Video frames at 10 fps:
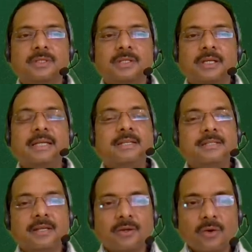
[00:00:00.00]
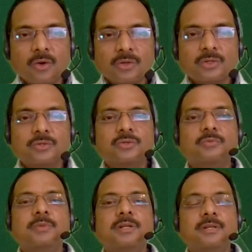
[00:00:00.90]
It is an
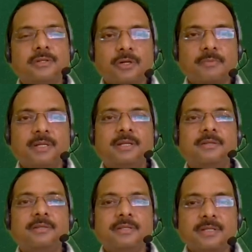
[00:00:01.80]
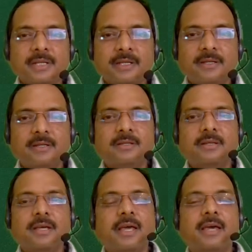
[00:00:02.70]
autosomal dominant trait
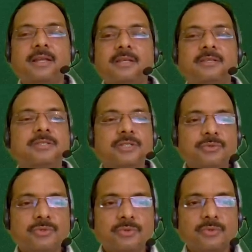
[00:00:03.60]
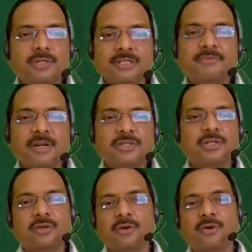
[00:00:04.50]
and is due to
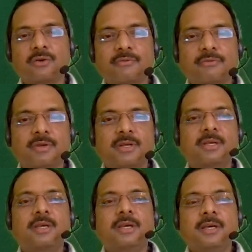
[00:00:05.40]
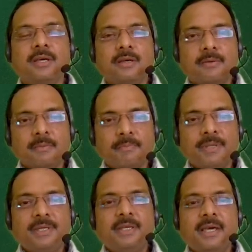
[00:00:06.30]
dysfunction of
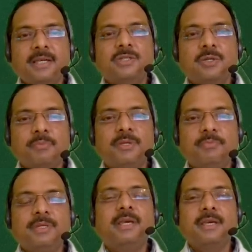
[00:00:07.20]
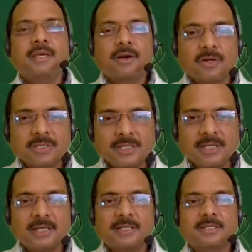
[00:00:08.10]
PHPPA
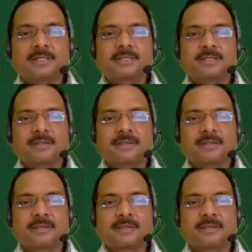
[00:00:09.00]
oxidase.